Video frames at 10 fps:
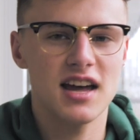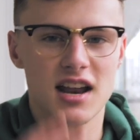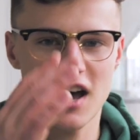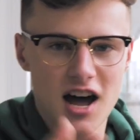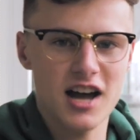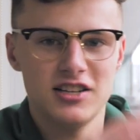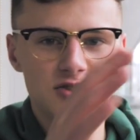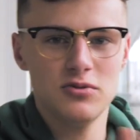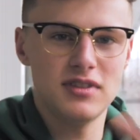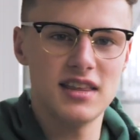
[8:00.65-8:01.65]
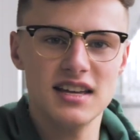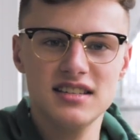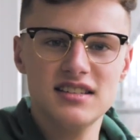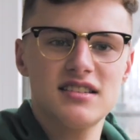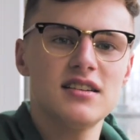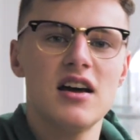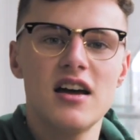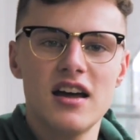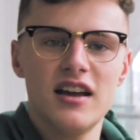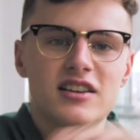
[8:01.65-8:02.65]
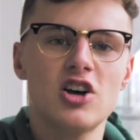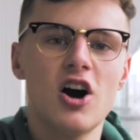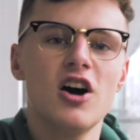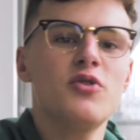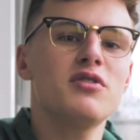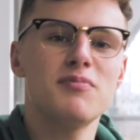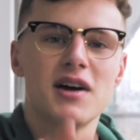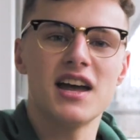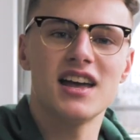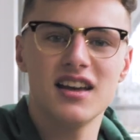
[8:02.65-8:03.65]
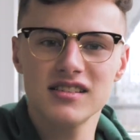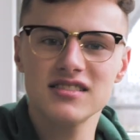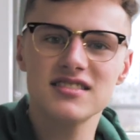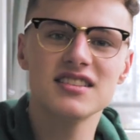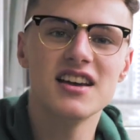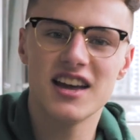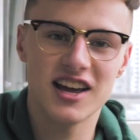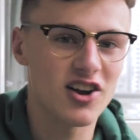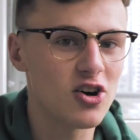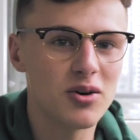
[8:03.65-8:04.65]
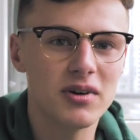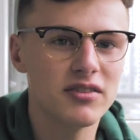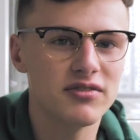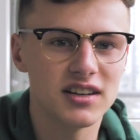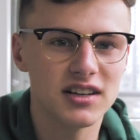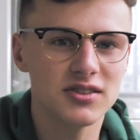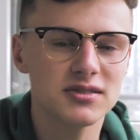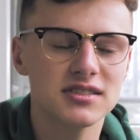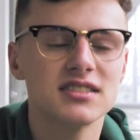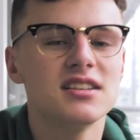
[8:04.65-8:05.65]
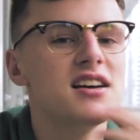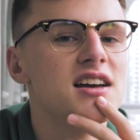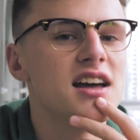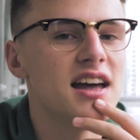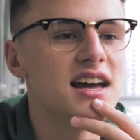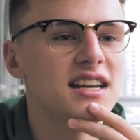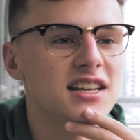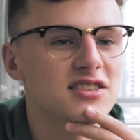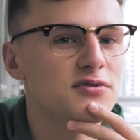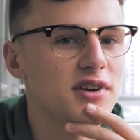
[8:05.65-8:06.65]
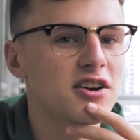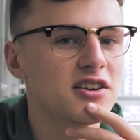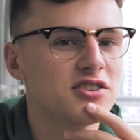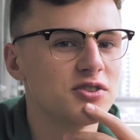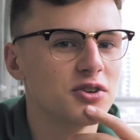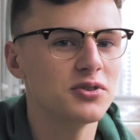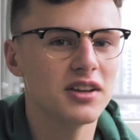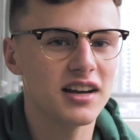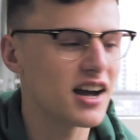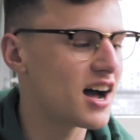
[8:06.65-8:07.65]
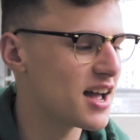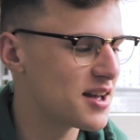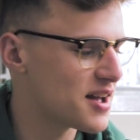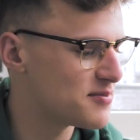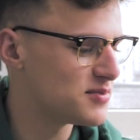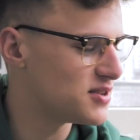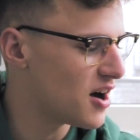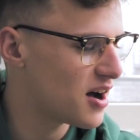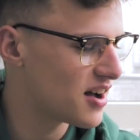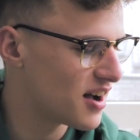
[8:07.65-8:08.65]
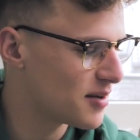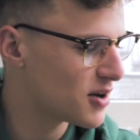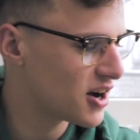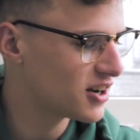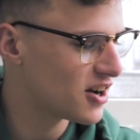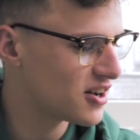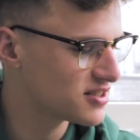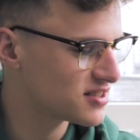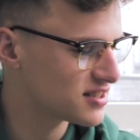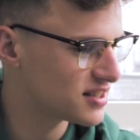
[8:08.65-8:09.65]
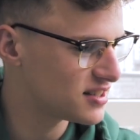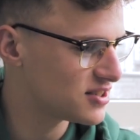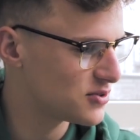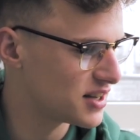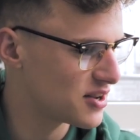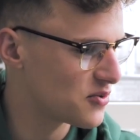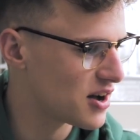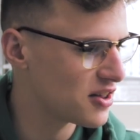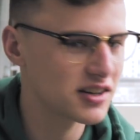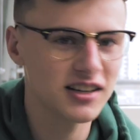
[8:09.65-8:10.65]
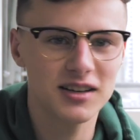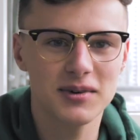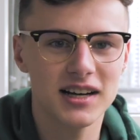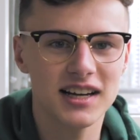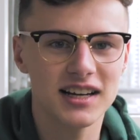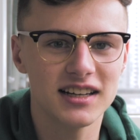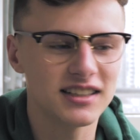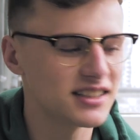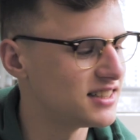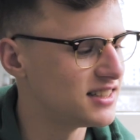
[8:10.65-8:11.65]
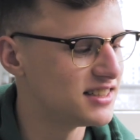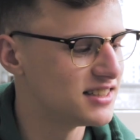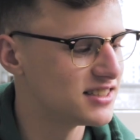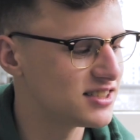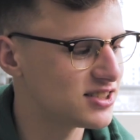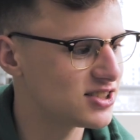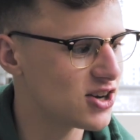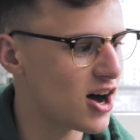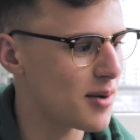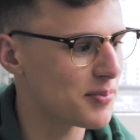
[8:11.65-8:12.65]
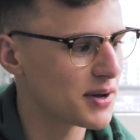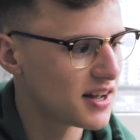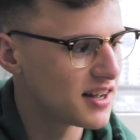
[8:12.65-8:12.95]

that I do this and I talk with my hands in all my videos, and it's very true. Like I'm unconsciously doing it while looking at my hand. Stop.